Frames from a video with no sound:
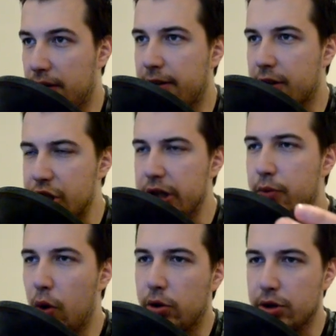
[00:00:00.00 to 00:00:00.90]
This is actually a
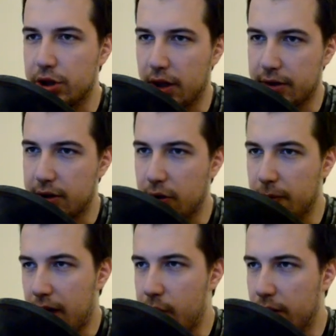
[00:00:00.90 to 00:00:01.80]
vocal shot,
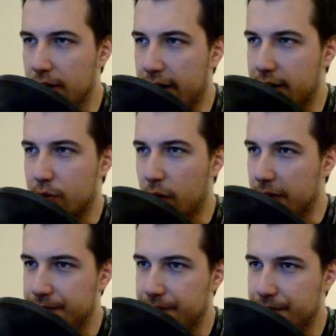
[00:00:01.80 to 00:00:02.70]
so I really like this one.